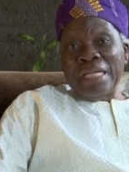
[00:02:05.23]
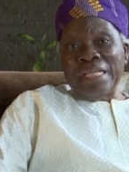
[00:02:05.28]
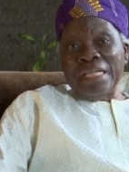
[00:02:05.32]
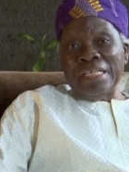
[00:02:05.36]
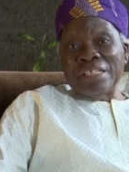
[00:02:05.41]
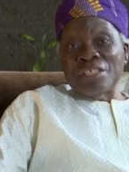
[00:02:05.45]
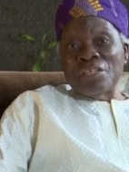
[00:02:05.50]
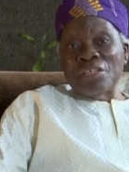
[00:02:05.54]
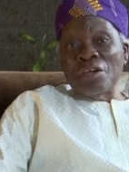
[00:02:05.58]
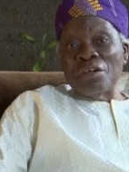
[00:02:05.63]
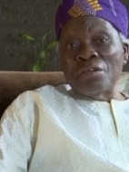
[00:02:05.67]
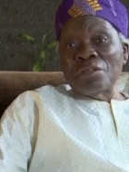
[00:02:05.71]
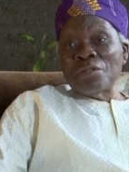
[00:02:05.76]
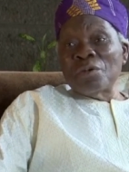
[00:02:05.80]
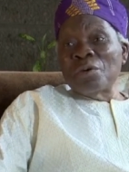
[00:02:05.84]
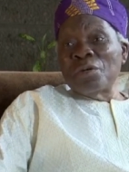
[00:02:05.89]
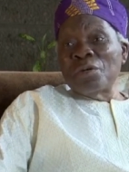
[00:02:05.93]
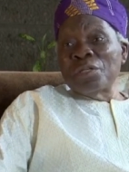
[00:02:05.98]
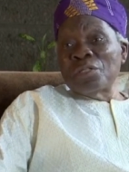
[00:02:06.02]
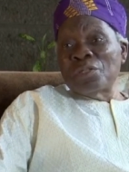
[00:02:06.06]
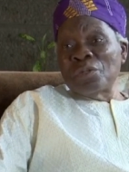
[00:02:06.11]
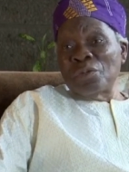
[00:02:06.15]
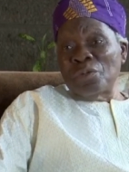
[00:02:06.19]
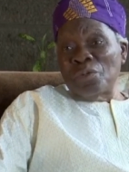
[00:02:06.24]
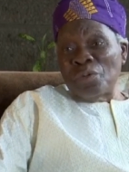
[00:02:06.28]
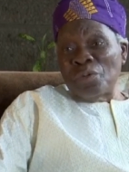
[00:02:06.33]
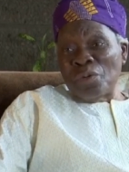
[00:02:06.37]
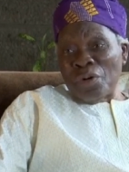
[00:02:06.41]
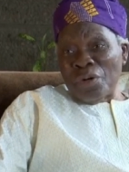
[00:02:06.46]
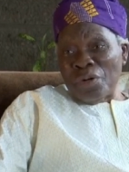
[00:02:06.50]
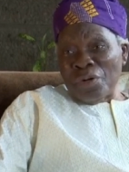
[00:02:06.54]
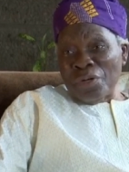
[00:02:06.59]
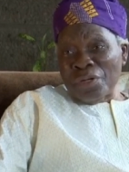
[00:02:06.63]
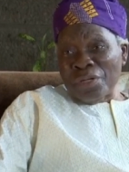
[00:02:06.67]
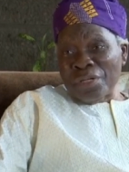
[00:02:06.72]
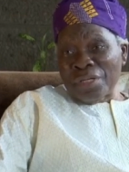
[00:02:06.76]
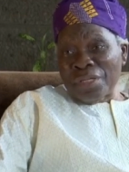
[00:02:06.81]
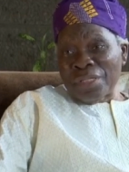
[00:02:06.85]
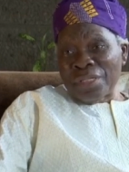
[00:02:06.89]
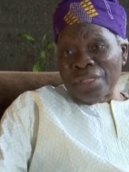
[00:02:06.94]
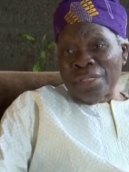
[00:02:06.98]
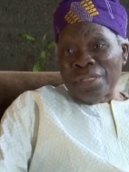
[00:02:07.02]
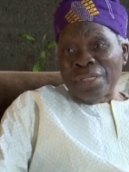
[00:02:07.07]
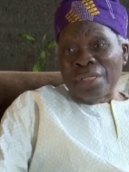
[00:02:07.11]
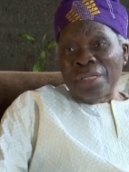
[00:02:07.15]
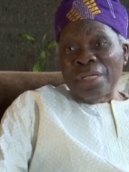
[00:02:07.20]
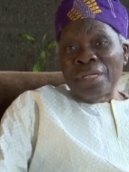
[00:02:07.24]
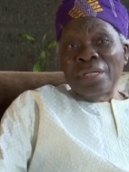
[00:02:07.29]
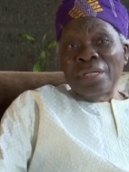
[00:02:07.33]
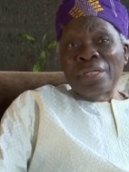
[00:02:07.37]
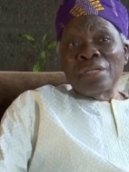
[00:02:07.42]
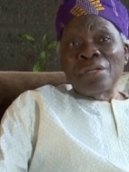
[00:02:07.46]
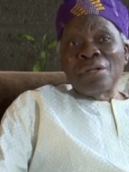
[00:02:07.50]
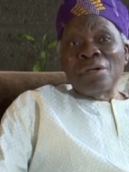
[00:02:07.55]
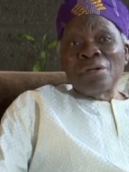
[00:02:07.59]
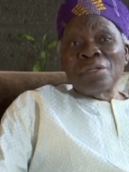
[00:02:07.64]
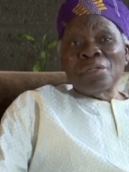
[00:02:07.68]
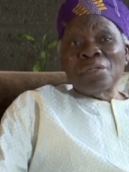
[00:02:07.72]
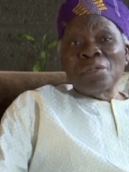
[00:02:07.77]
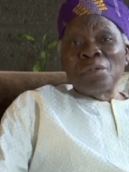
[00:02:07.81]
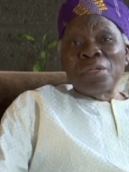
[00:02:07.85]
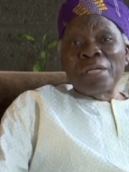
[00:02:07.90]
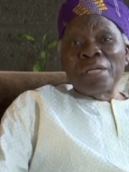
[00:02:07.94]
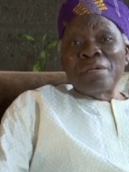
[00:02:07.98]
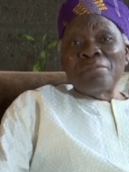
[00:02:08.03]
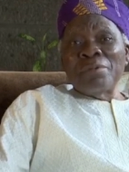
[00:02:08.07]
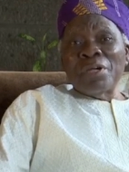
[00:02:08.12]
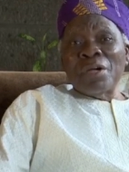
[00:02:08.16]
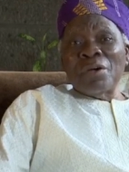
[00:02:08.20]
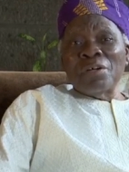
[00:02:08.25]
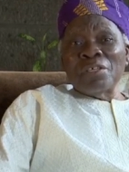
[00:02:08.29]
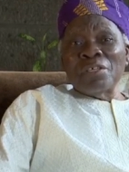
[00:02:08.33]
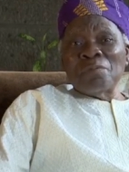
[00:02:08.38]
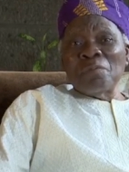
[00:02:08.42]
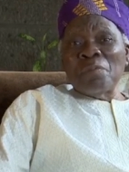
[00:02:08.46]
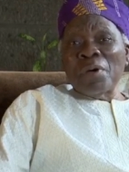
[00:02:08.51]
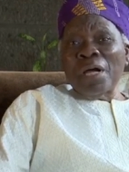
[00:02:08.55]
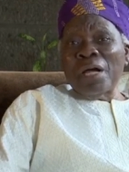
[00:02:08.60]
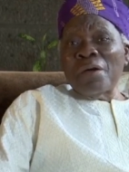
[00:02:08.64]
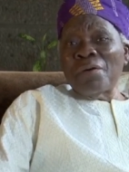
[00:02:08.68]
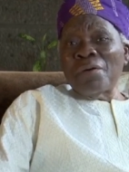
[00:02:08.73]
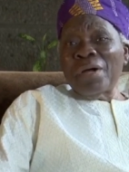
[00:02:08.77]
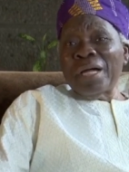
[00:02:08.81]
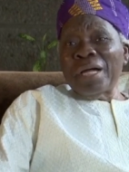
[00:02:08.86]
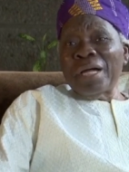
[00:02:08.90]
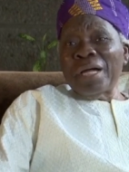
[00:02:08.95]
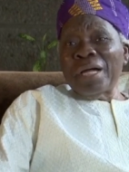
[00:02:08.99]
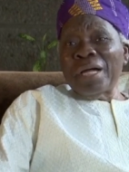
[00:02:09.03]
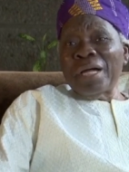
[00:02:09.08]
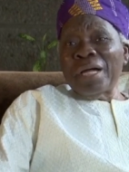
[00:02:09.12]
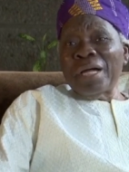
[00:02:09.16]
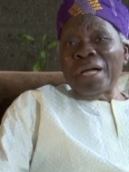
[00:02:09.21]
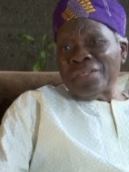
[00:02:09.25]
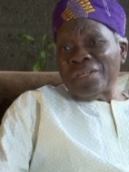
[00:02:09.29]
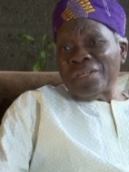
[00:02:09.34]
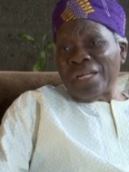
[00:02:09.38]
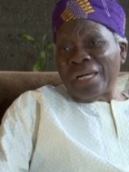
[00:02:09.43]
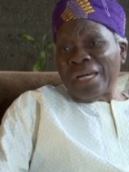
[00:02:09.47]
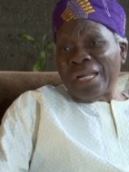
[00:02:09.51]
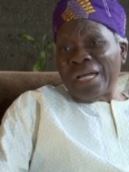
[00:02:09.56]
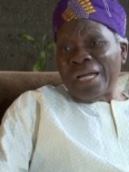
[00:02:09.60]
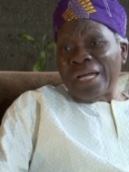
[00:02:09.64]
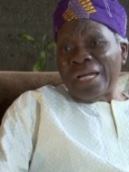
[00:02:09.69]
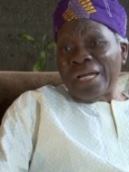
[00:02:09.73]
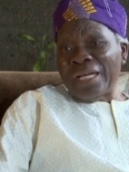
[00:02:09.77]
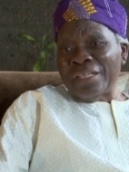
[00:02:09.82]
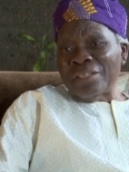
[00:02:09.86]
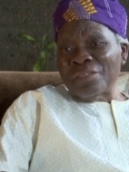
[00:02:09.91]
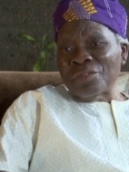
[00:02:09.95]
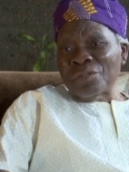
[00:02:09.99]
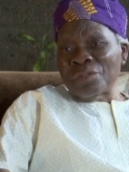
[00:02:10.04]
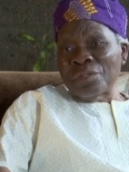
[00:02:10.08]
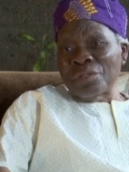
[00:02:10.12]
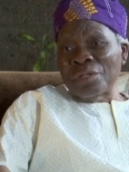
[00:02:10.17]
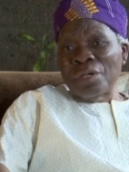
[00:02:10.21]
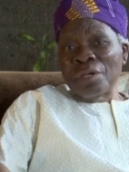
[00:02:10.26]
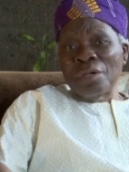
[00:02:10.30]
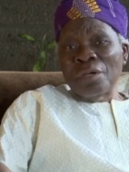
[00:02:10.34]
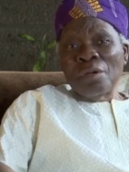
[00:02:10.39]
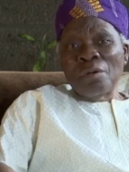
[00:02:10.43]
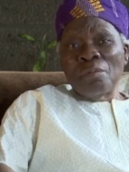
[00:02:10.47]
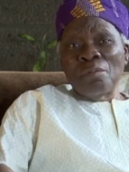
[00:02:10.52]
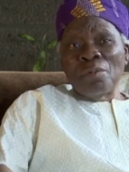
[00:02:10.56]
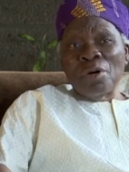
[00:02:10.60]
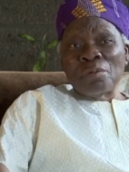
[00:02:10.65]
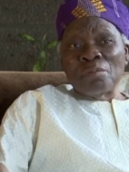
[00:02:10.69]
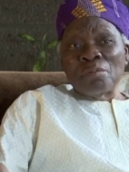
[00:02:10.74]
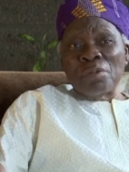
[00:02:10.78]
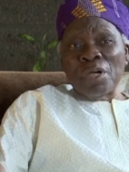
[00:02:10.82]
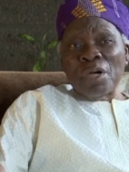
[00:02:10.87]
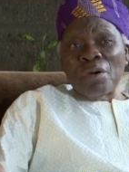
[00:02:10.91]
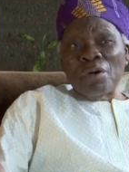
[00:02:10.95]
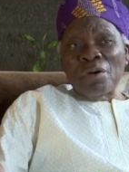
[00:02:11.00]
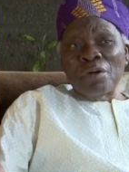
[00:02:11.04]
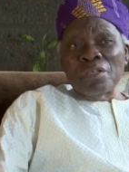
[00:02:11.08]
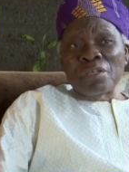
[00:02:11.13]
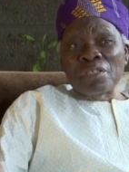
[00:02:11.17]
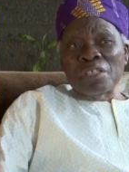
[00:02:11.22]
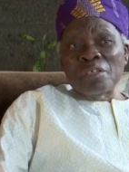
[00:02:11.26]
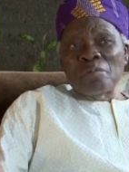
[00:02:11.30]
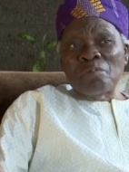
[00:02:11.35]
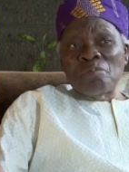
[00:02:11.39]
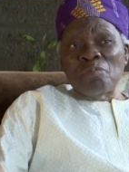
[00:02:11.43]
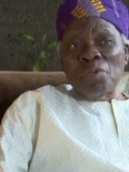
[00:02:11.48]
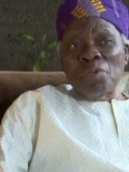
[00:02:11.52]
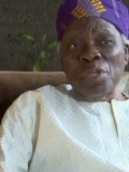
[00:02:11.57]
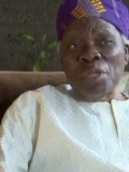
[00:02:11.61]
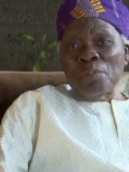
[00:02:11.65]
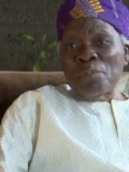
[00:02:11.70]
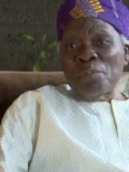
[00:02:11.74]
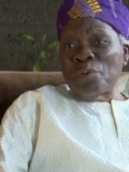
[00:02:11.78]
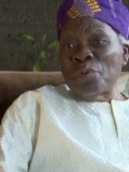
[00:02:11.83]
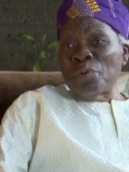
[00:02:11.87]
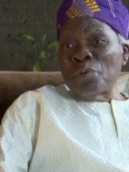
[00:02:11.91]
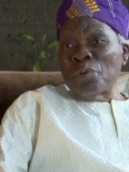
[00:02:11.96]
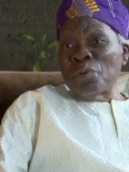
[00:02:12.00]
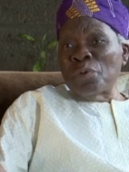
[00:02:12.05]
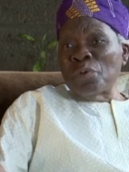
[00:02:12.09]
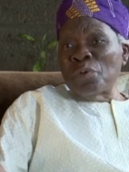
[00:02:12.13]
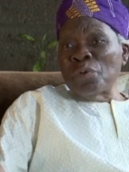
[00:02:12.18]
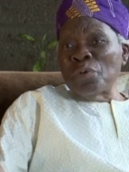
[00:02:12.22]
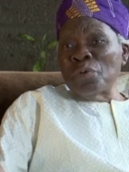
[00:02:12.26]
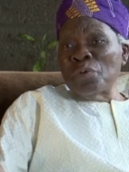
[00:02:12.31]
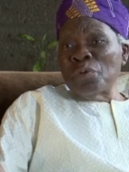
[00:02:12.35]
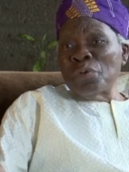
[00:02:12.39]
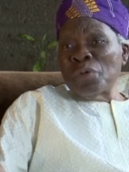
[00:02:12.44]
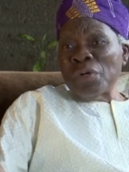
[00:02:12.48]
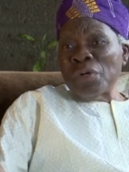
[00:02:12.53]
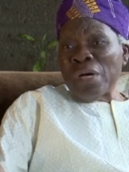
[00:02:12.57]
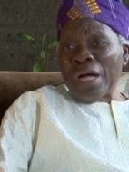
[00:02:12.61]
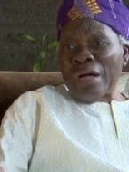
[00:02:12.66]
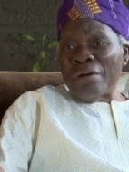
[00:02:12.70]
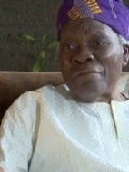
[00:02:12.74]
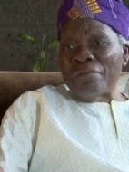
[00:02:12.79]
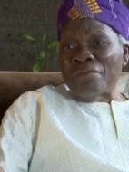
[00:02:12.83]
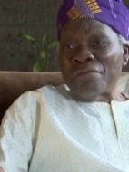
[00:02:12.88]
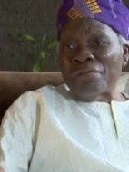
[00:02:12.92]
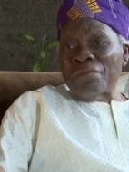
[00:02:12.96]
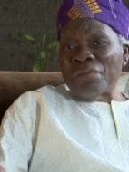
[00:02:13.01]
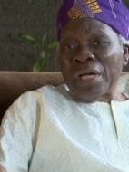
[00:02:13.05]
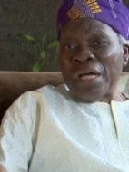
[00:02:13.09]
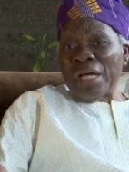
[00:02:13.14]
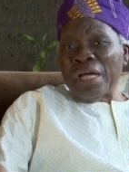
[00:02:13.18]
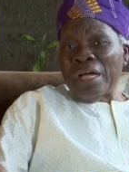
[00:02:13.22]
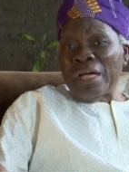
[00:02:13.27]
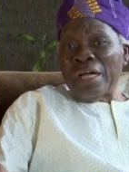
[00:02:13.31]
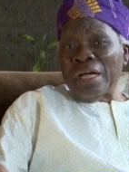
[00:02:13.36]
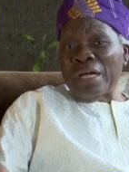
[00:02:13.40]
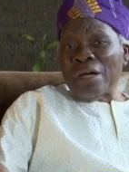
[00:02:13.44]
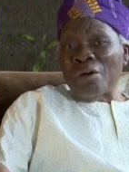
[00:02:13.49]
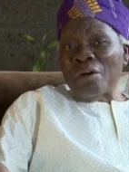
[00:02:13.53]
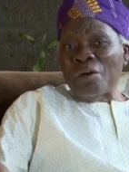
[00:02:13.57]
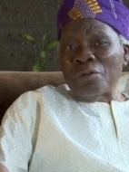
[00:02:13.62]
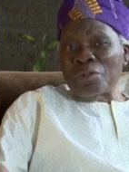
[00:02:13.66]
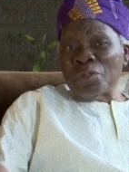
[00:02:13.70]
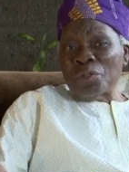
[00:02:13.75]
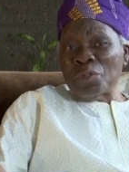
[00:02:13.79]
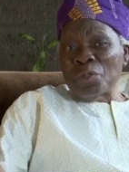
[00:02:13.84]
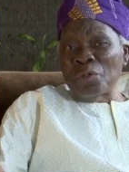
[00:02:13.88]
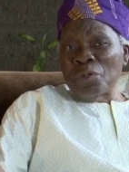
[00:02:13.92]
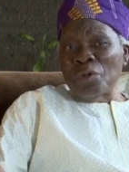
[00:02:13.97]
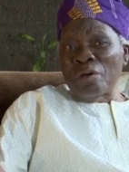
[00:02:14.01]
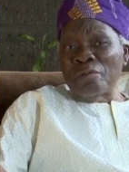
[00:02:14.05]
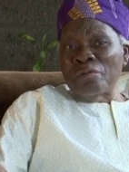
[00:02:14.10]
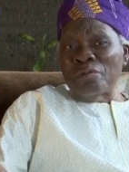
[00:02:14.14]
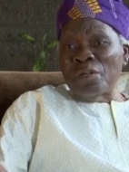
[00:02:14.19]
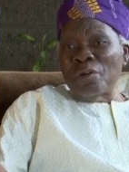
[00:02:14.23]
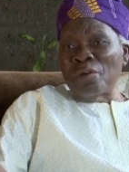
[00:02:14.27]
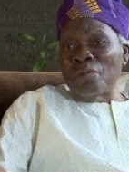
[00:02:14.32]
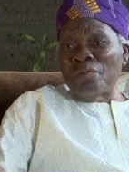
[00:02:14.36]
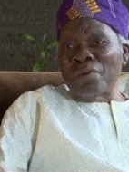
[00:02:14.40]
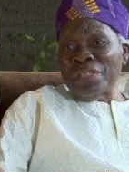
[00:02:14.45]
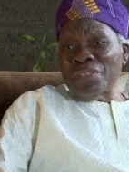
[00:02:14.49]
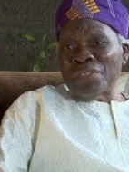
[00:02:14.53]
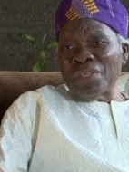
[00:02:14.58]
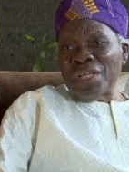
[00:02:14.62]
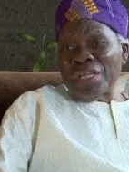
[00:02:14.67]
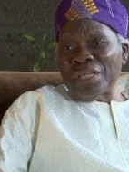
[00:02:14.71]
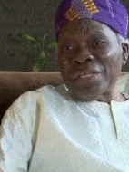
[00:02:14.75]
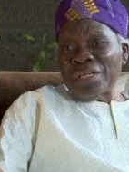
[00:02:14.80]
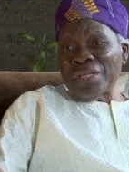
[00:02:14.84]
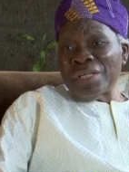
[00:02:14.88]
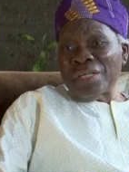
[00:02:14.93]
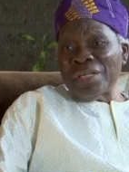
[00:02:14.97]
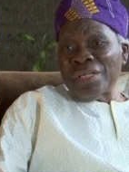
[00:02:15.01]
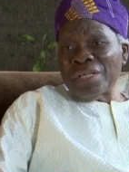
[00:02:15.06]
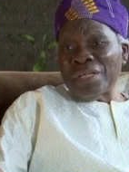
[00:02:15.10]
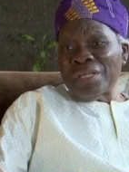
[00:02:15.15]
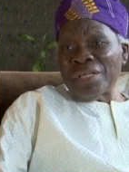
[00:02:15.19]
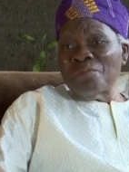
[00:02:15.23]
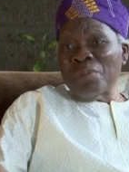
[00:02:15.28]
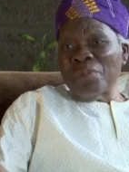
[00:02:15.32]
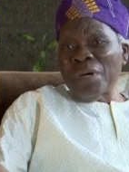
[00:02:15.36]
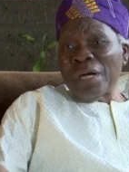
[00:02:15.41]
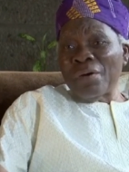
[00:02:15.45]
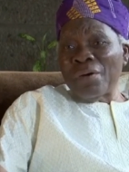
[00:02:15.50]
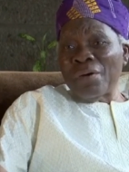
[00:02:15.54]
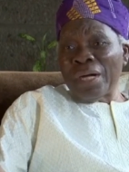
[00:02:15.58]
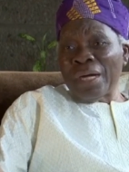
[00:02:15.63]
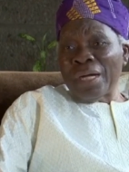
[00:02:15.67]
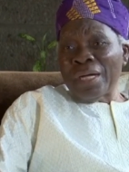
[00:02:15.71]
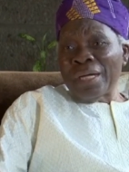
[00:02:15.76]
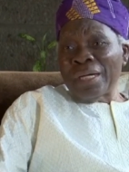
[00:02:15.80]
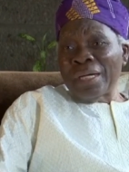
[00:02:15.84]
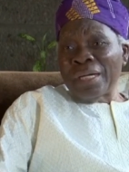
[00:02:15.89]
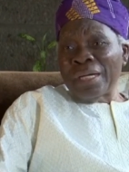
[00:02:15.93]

it's, it's not going to work, not only because power is centralized, but because the people who have uh, control of the over-centralized power